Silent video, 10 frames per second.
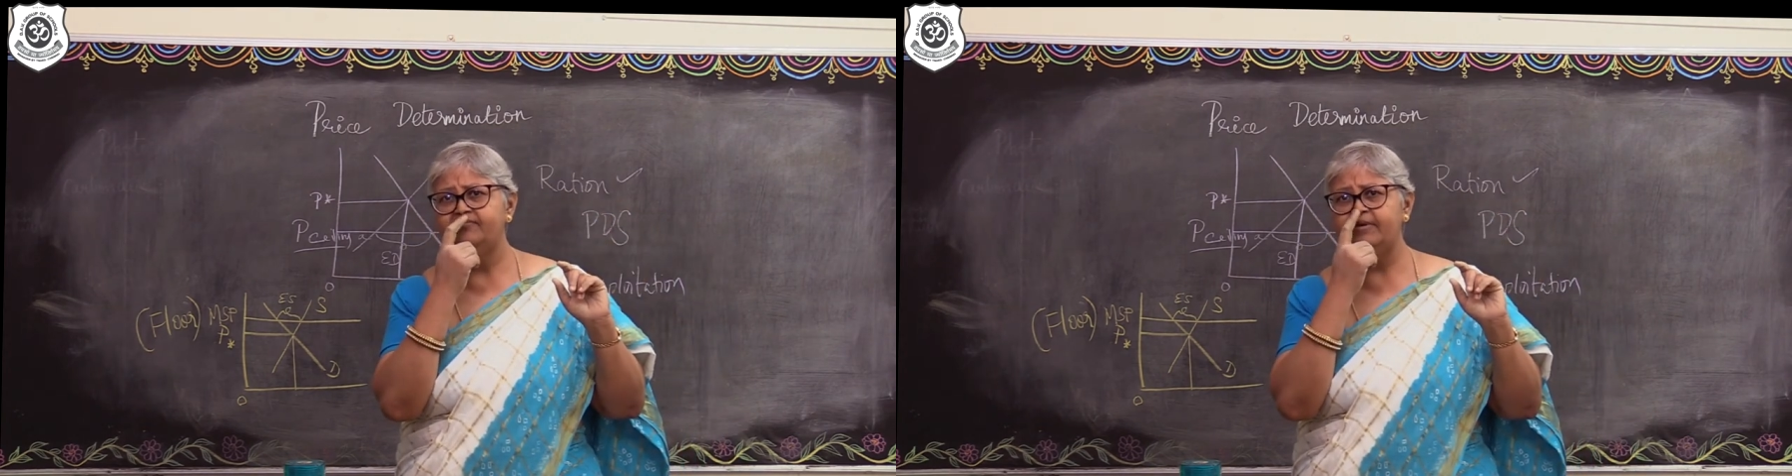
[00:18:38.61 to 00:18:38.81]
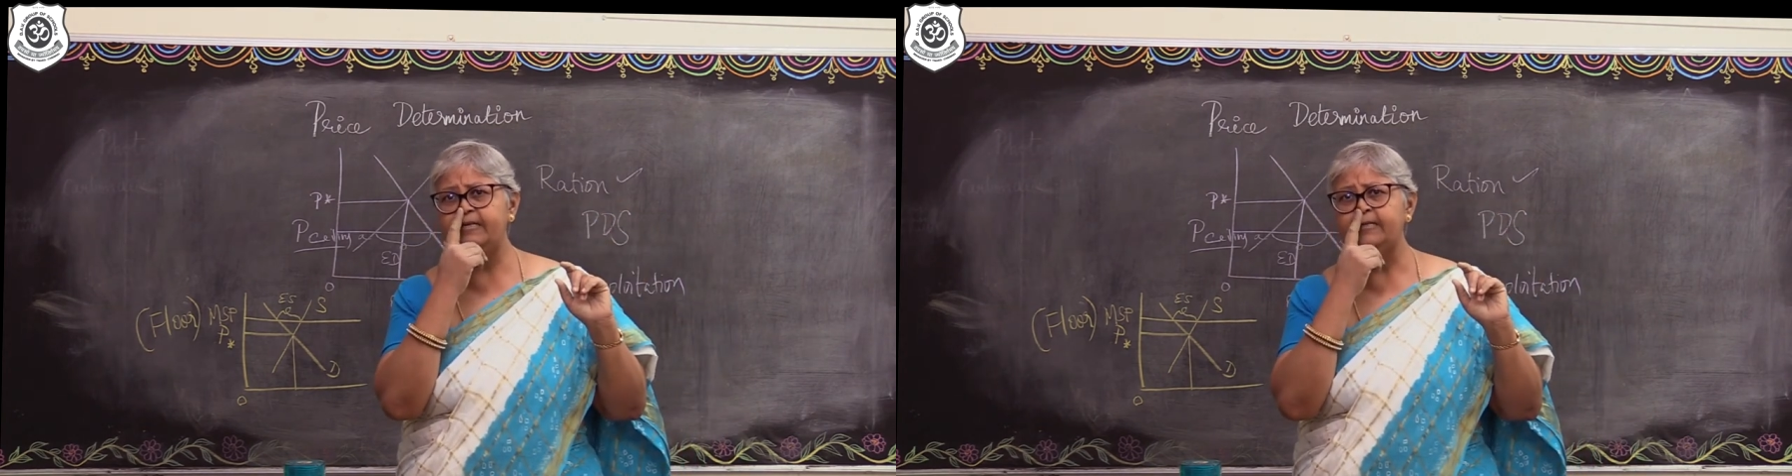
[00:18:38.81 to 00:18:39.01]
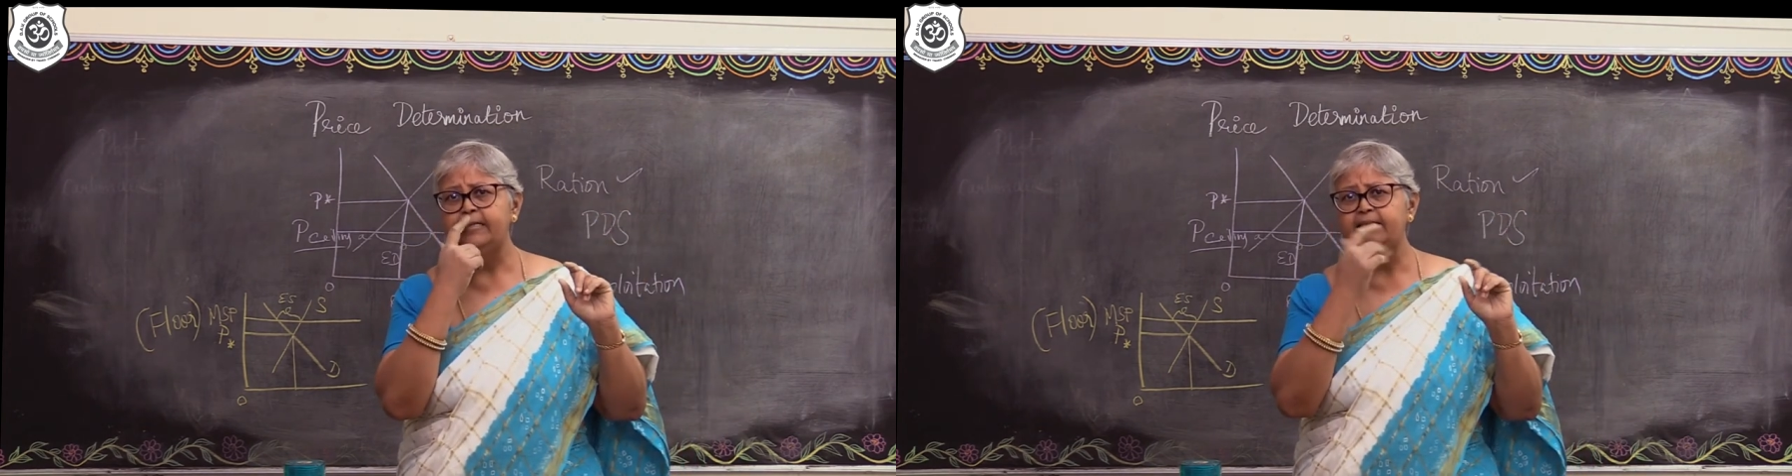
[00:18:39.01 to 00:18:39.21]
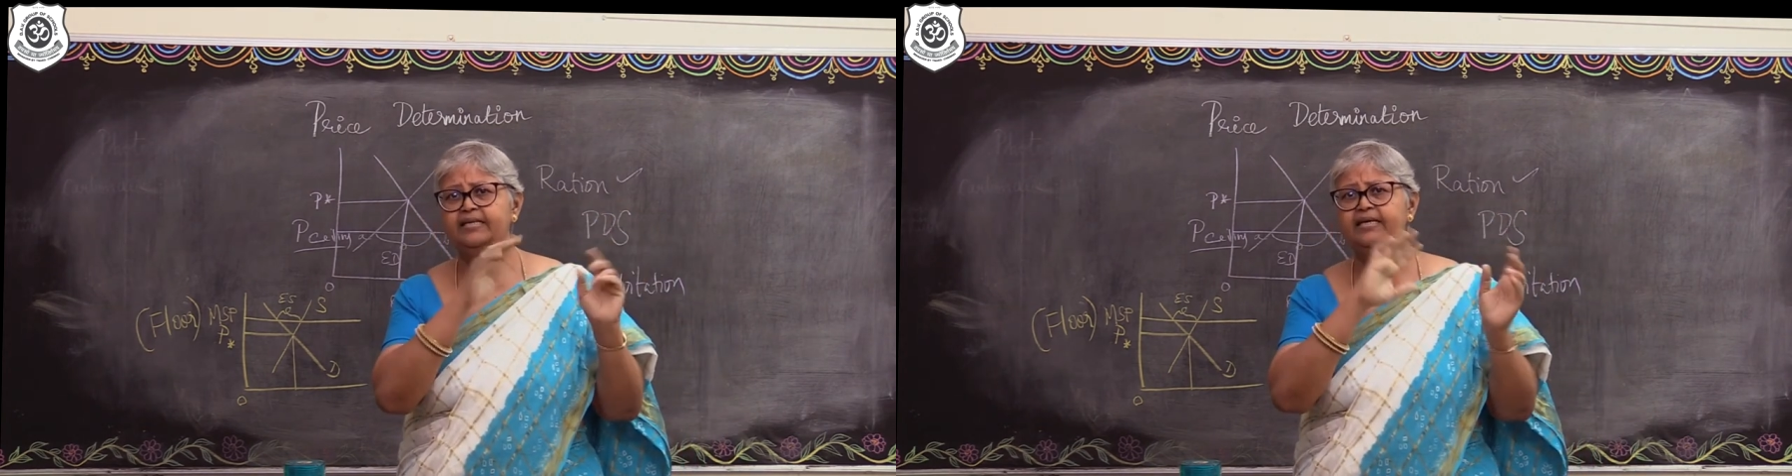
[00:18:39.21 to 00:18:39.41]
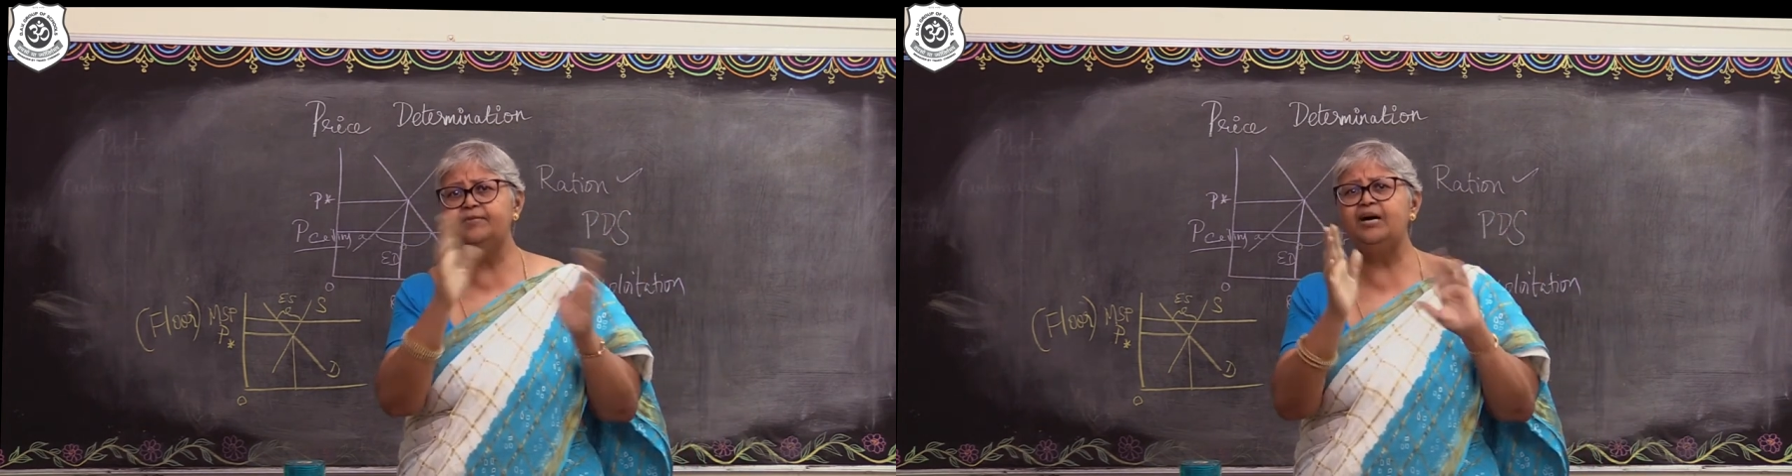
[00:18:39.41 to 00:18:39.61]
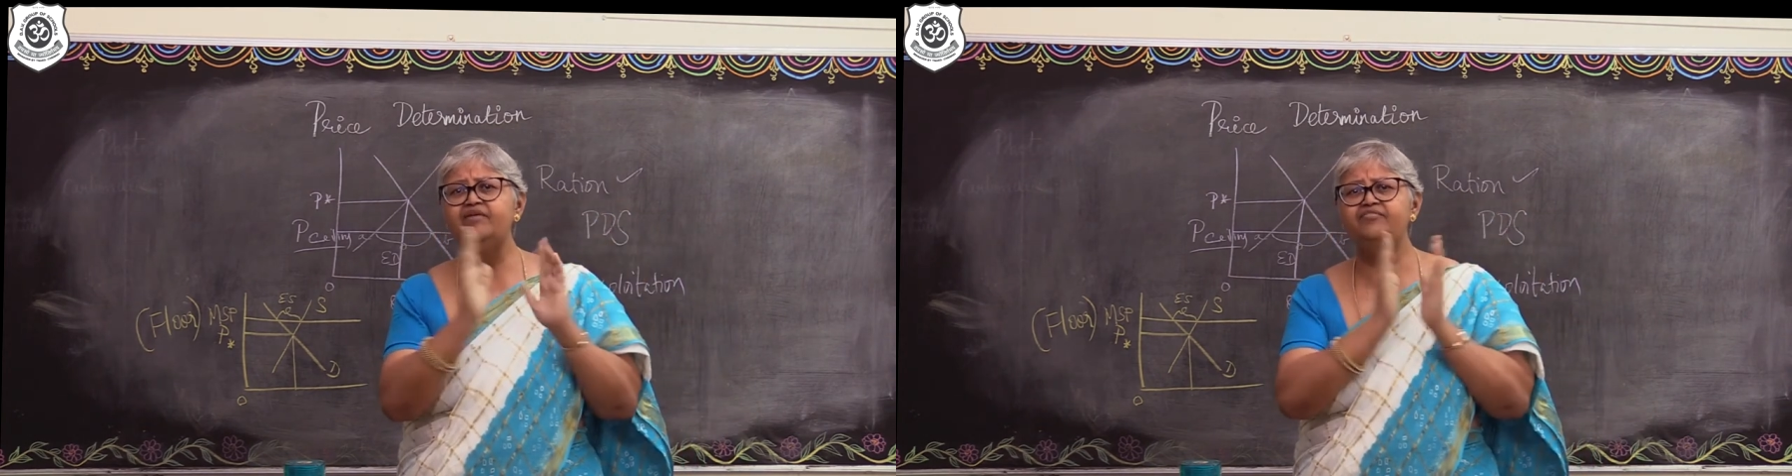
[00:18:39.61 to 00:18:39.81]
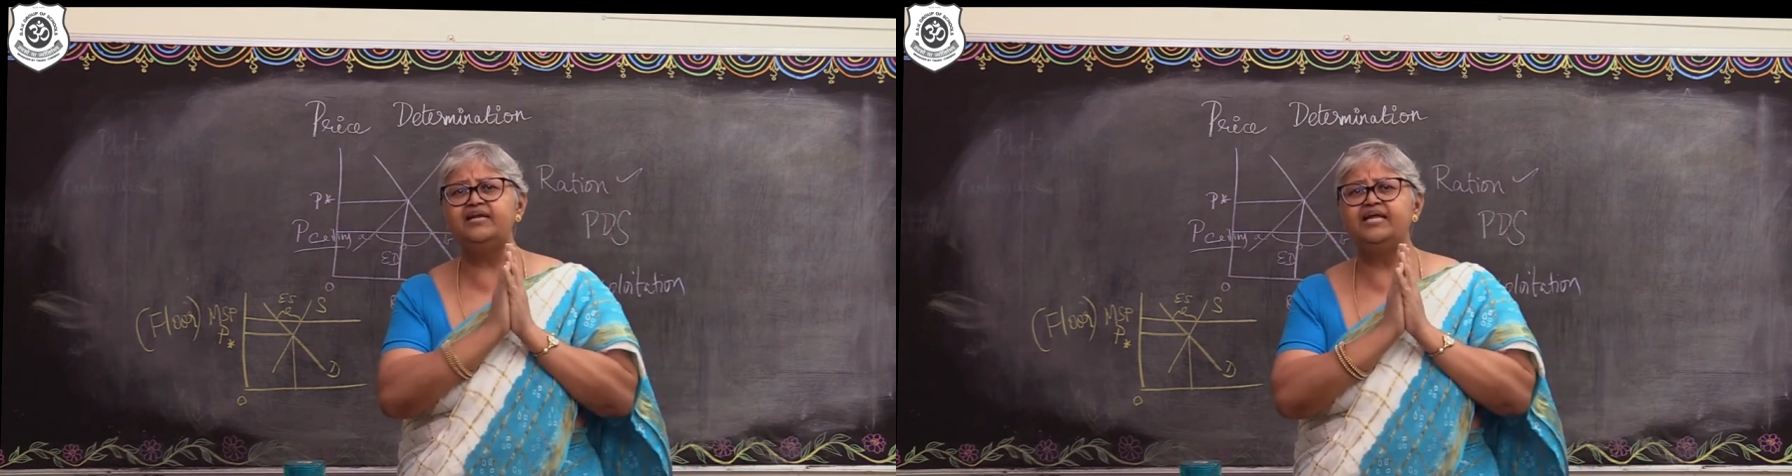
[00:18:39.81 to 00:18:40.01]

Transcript: Fine? The demand for